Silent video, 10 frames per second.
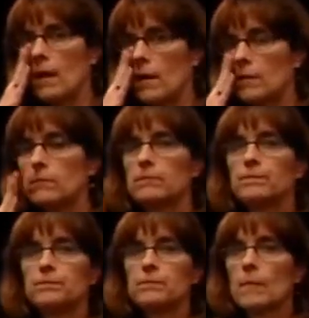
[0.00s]
Um,
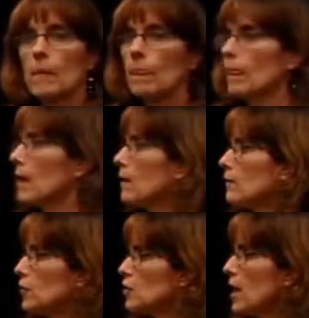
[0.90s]

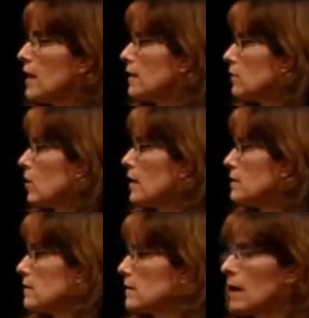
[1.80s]
for Jane, it
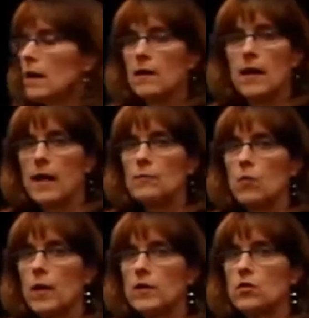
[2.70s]
was uh, I'm
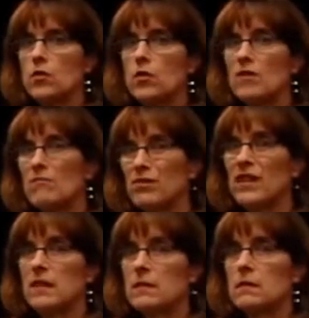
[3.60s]
going to
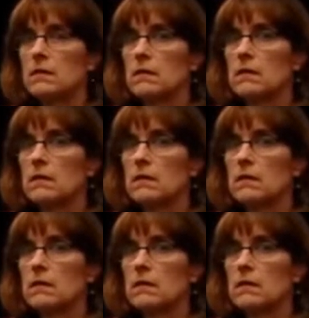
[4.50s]
complete